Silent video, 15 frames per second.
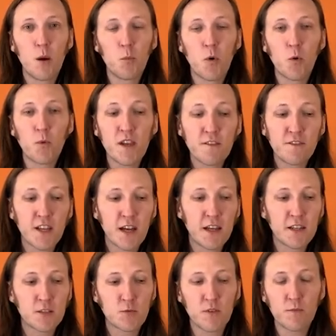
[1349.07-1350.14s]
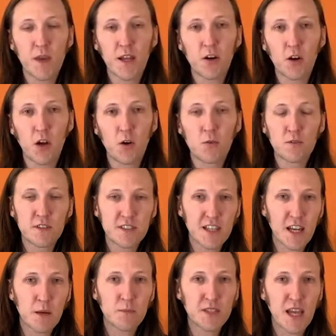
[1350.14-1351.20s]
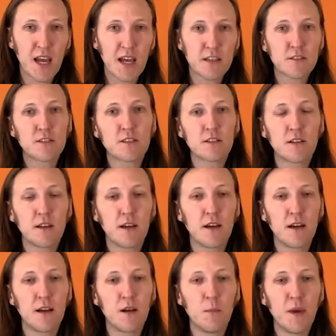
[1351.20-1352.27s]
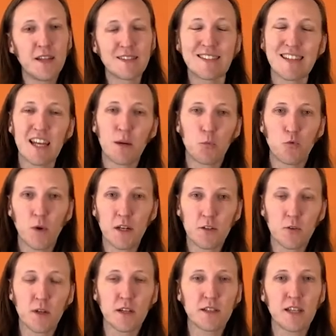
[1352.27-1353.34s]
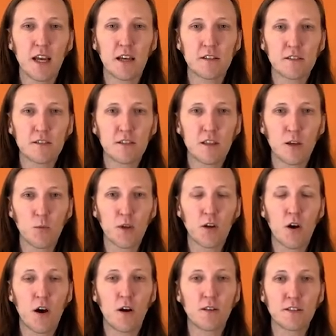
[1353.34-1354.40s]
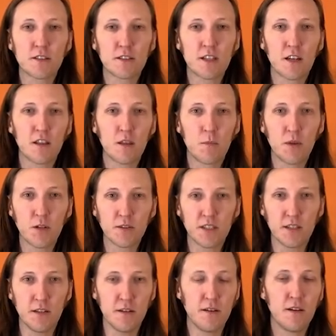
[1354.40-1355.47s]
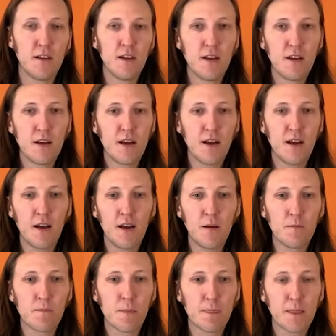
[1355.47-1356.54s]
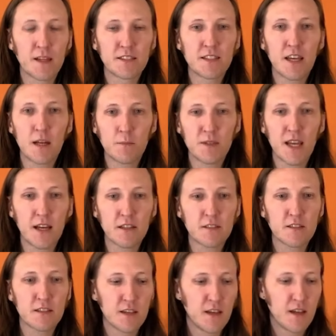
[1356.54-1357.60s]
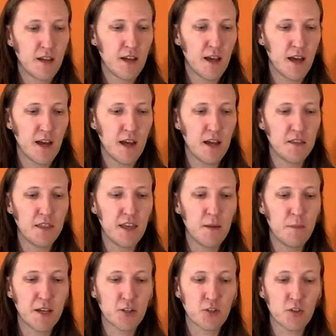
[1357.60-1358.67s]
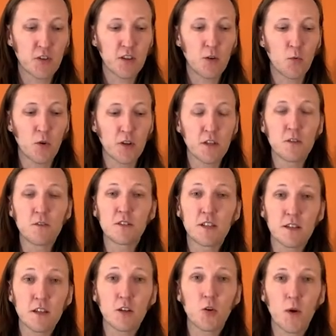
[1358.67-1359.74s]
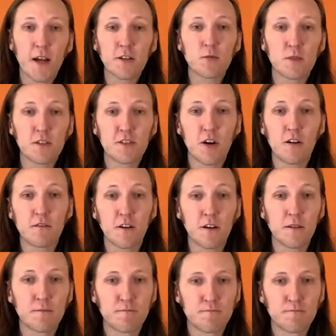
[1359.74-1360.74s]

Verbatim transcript: What we've done is we've made our own setup test and setup rendering test that we call instead of the built-in setup test that makes sure that we're using the correct resolver.